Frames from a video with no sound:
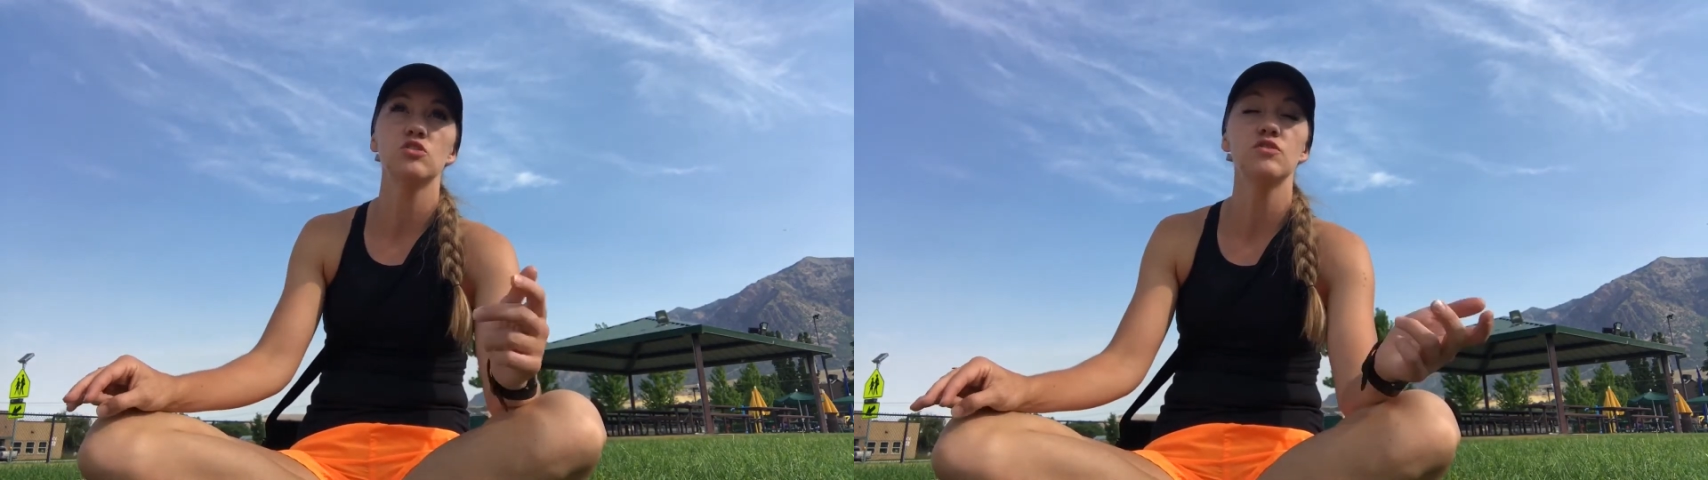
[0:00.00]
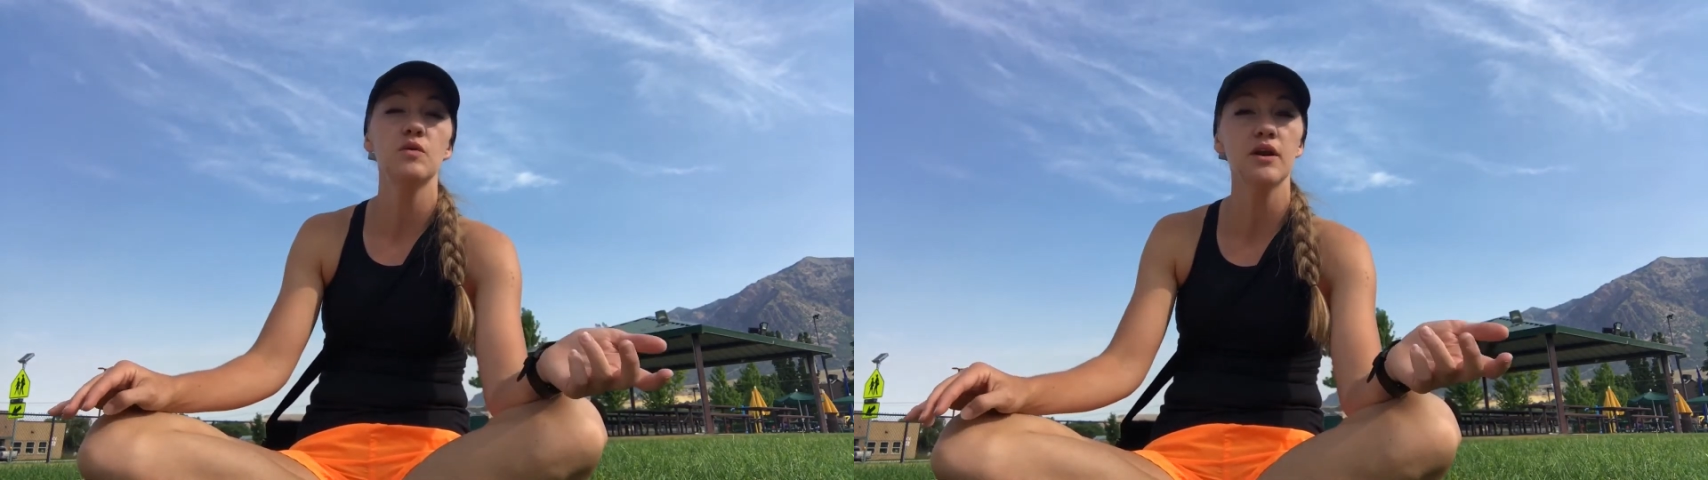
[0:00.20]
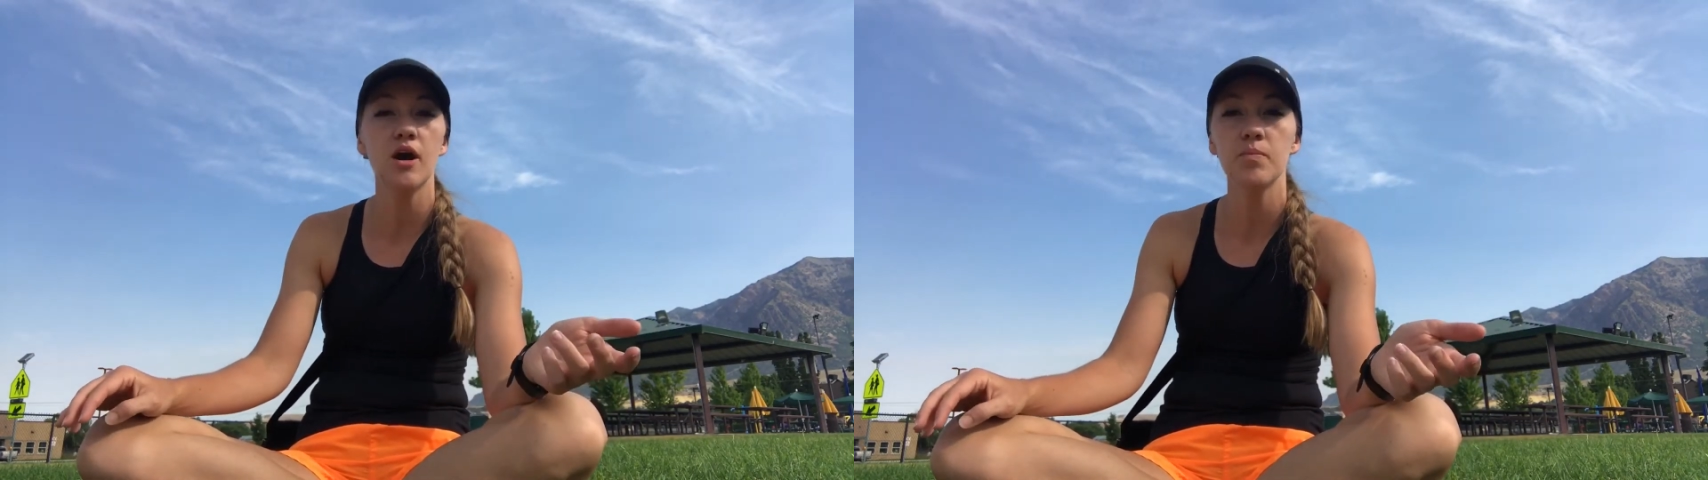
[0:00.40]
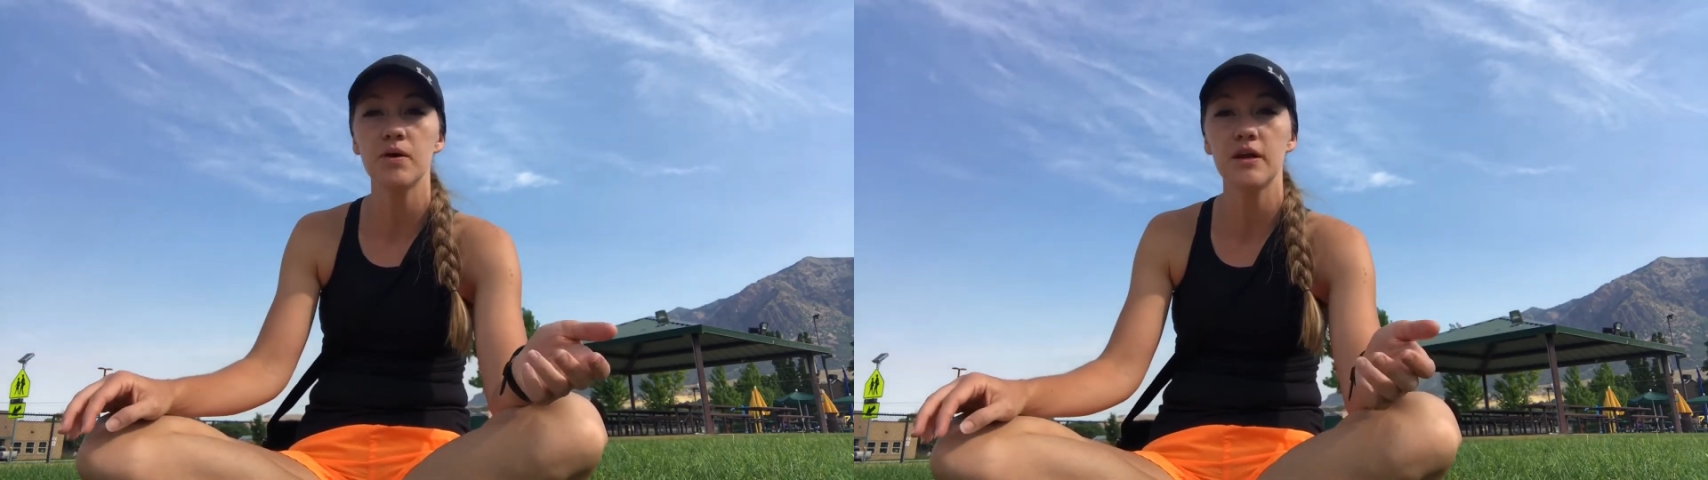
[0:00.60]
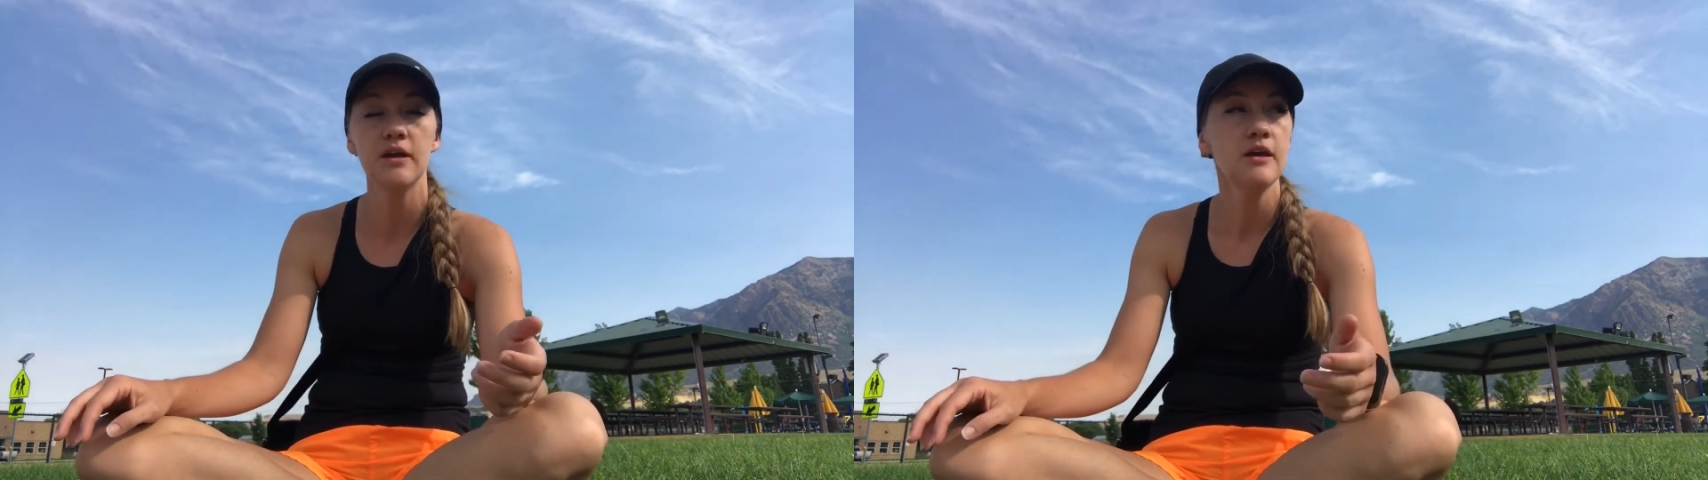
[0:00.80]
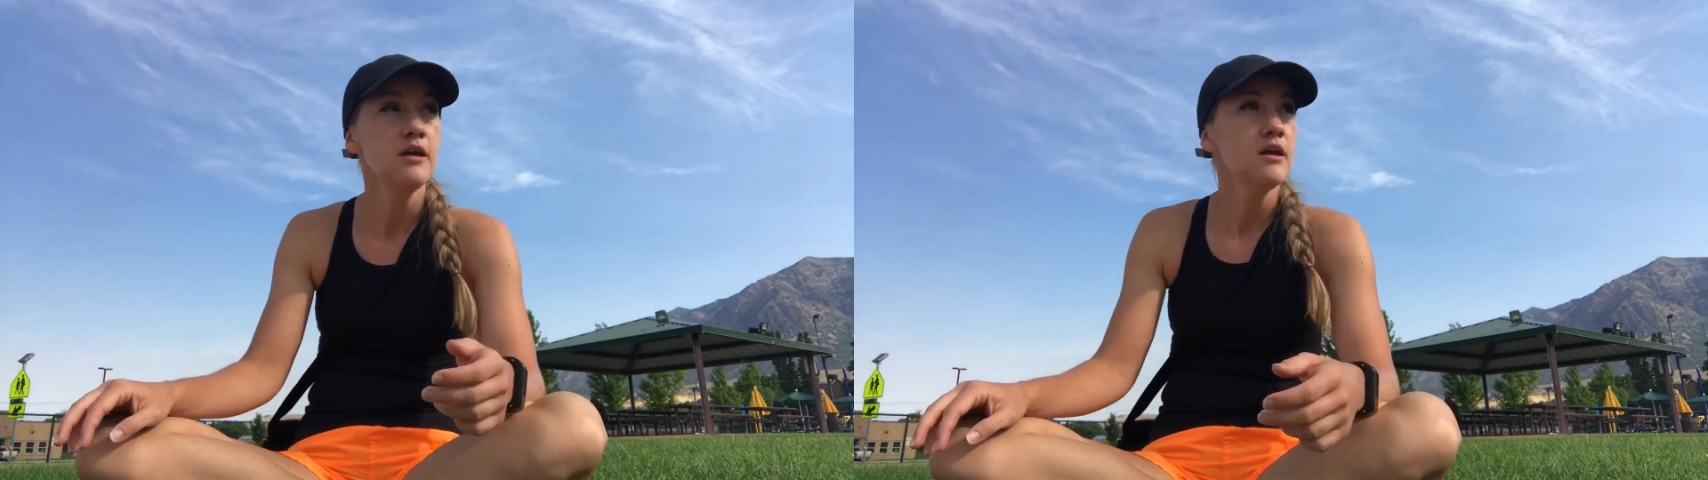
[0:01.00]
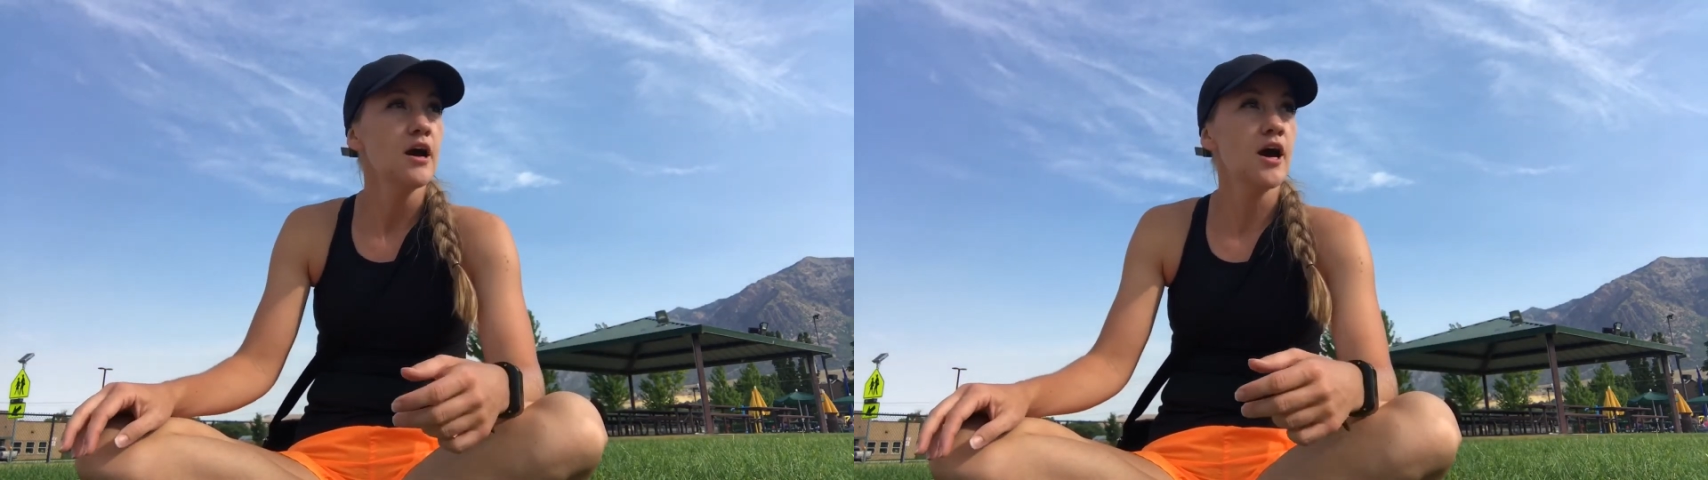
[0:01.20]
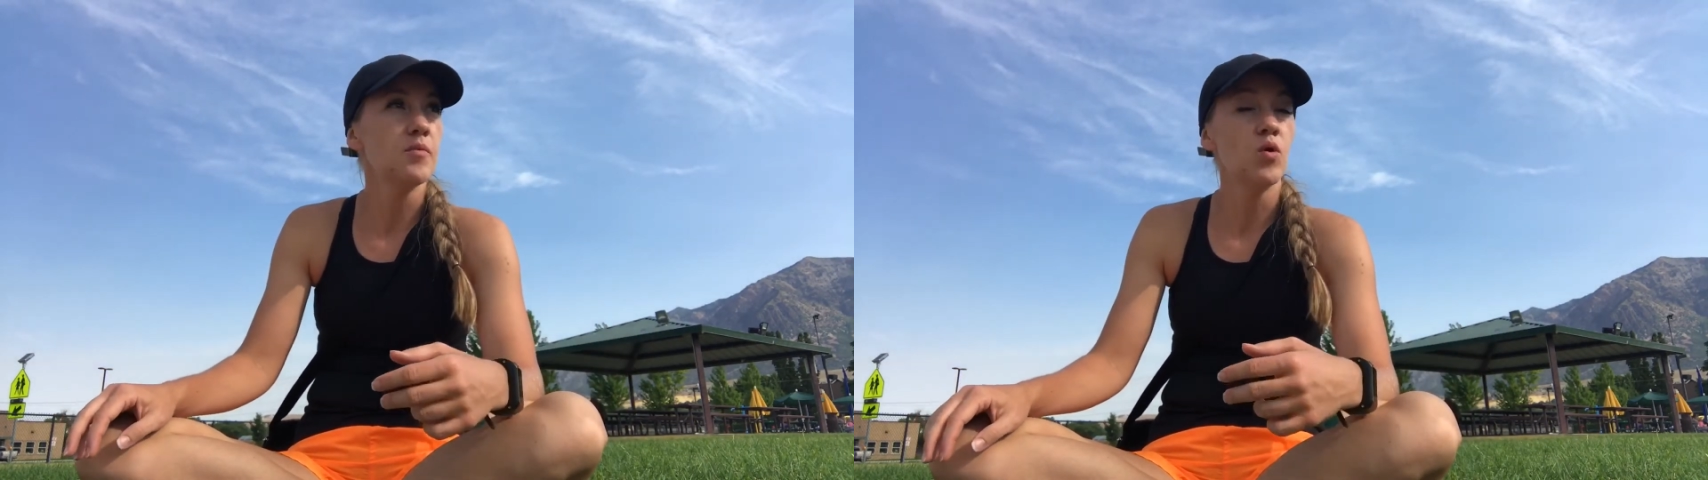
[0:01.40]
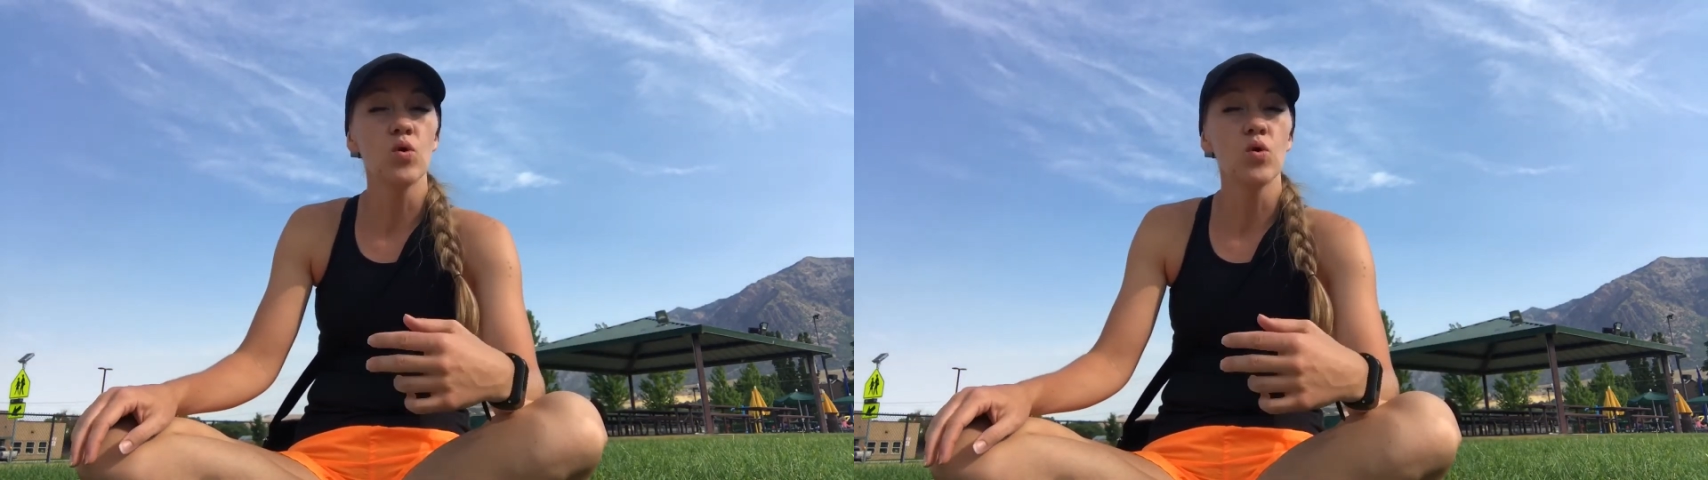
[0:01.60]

So if you want to hop on um,